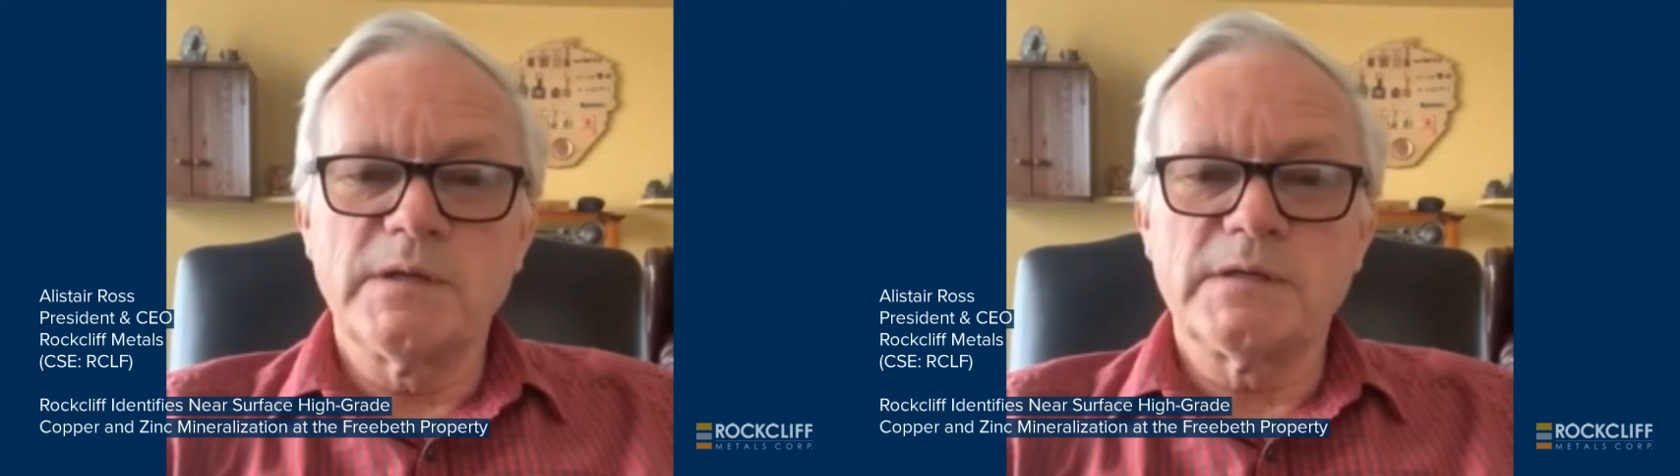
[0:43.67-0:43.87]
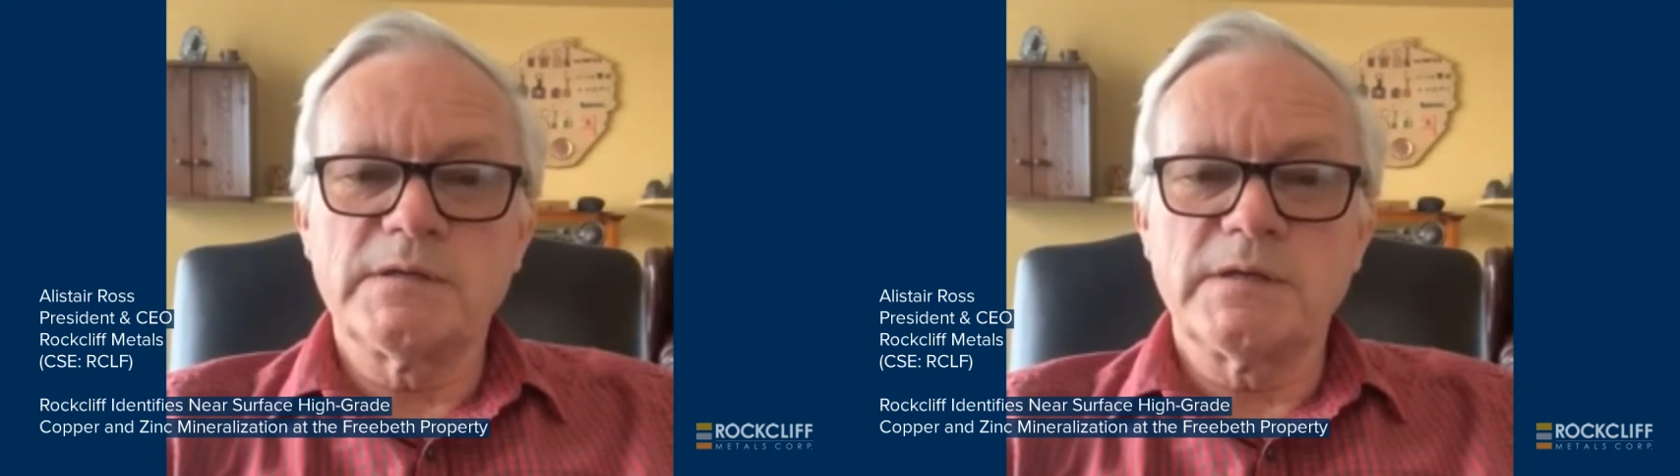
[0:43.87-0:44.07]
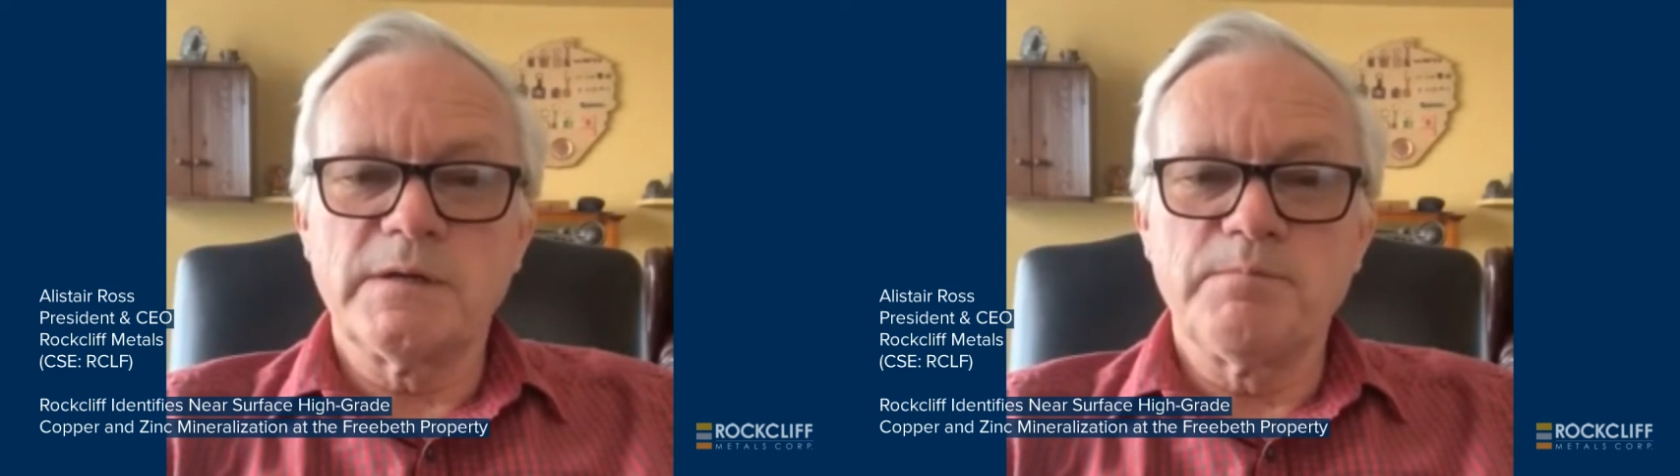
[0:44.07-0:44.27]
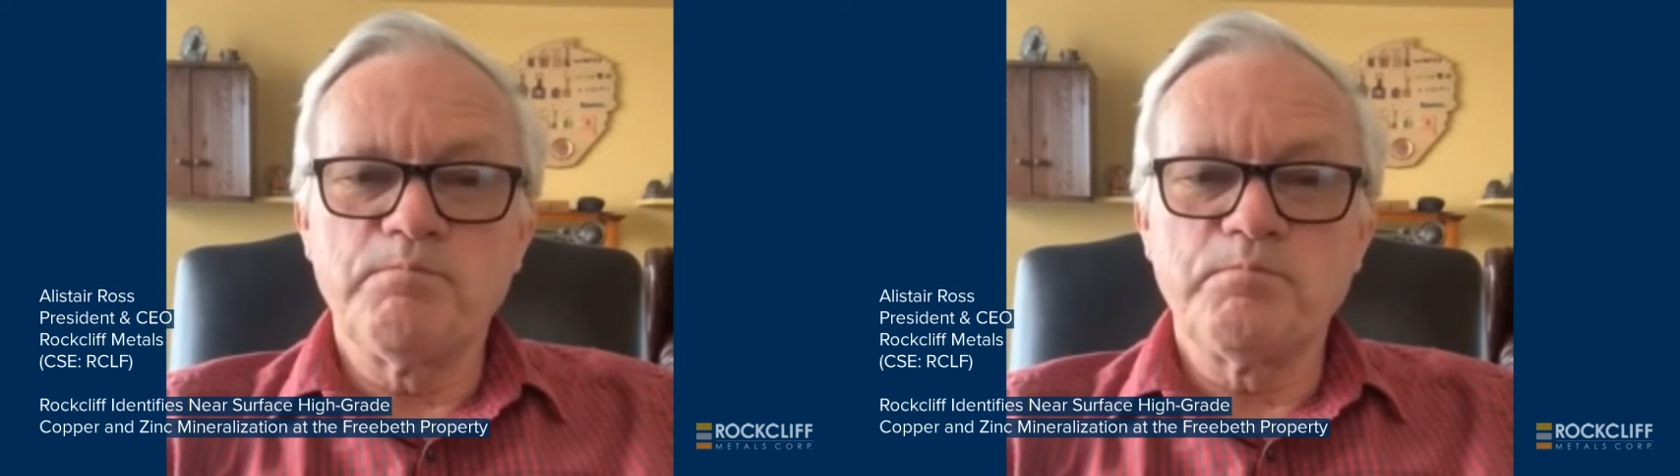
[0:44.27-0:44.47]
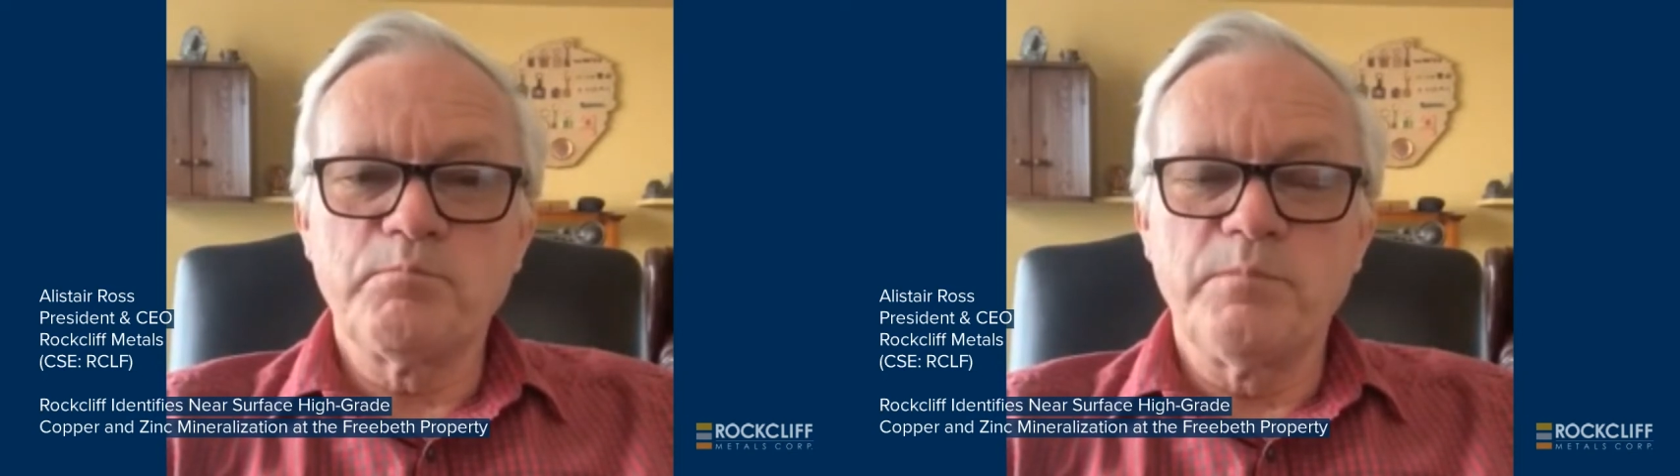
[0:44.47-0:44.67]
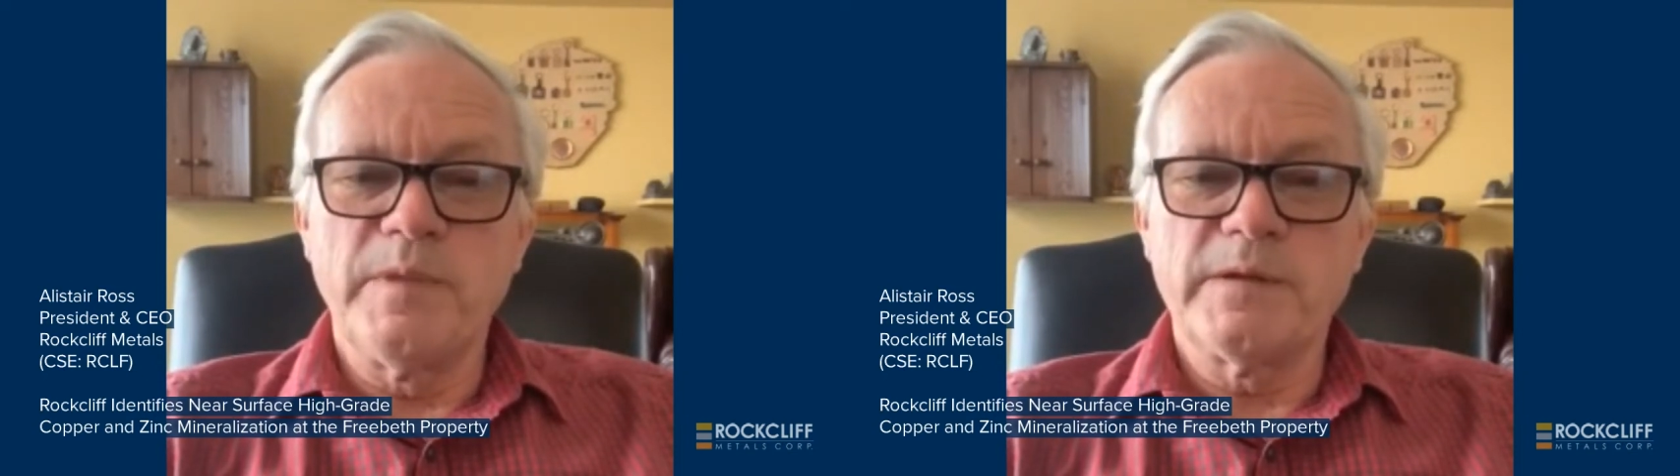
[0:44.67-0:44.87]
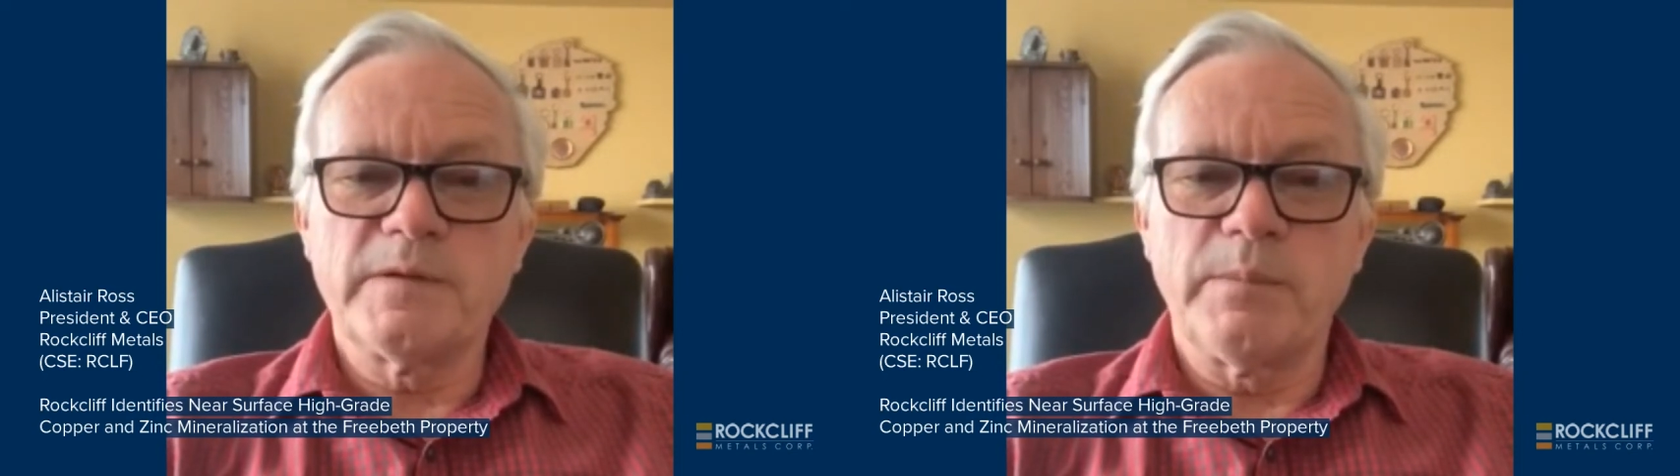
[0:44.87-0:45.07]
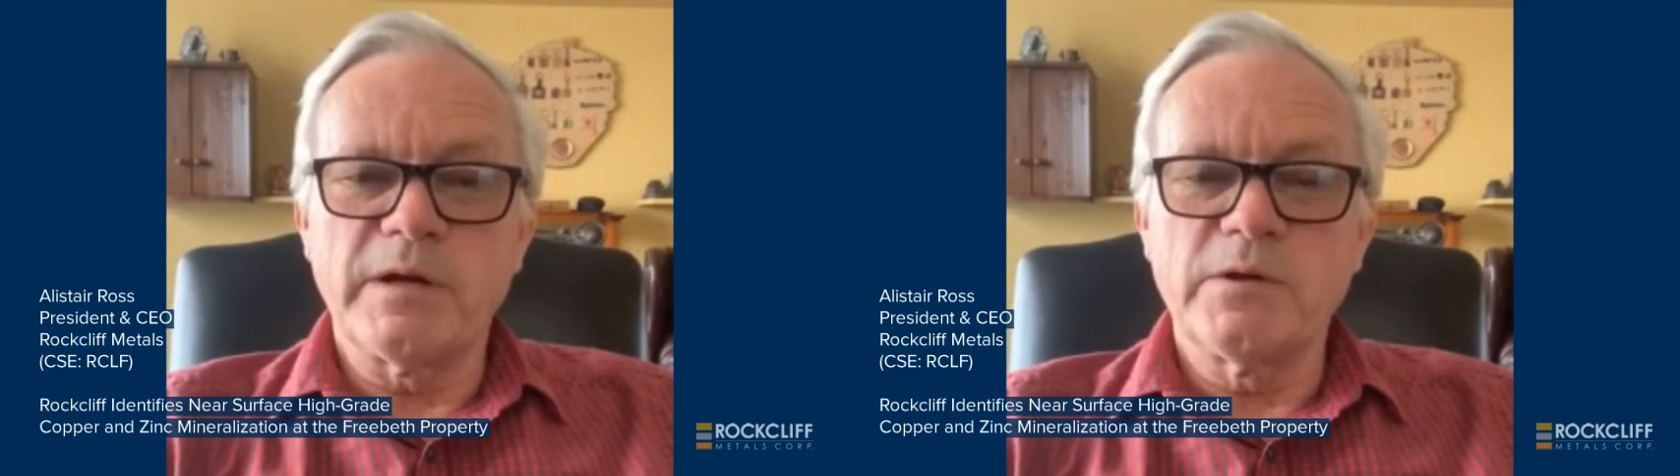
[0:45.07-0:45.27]
at
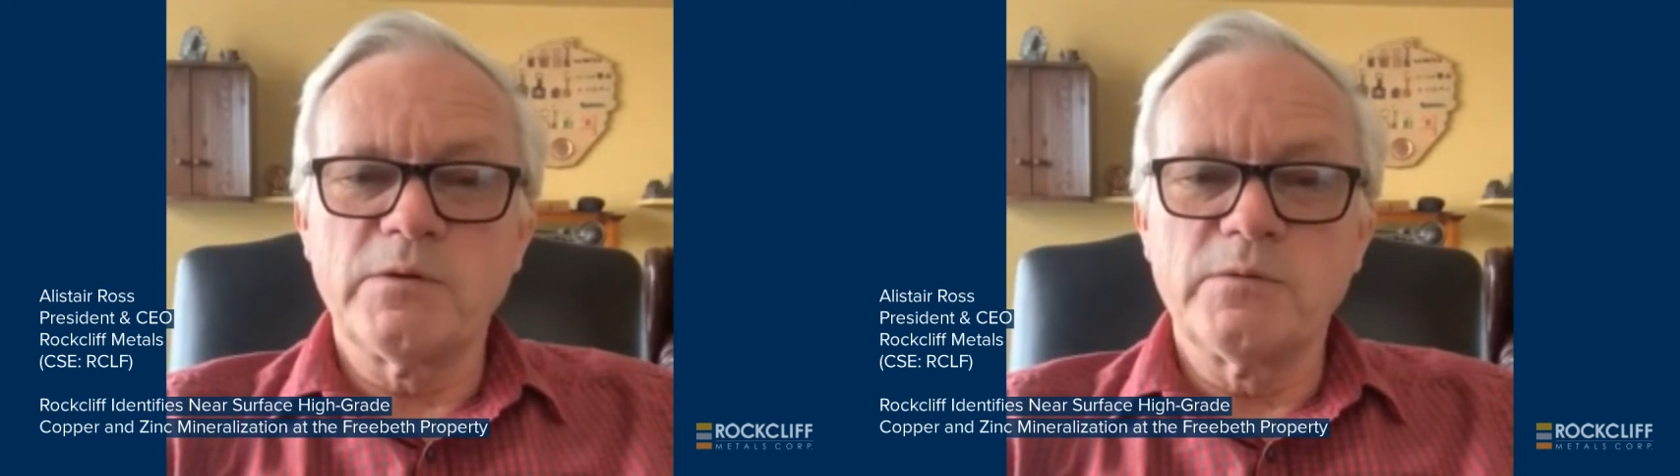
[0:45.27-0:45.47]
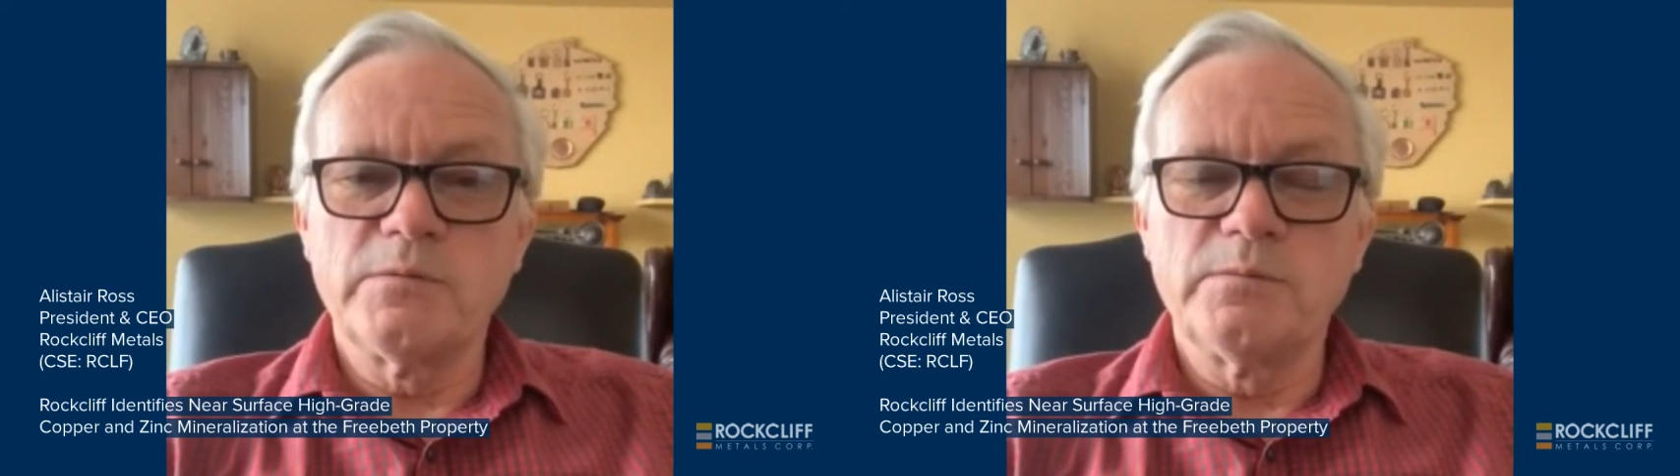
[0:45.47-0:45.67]
the Bucko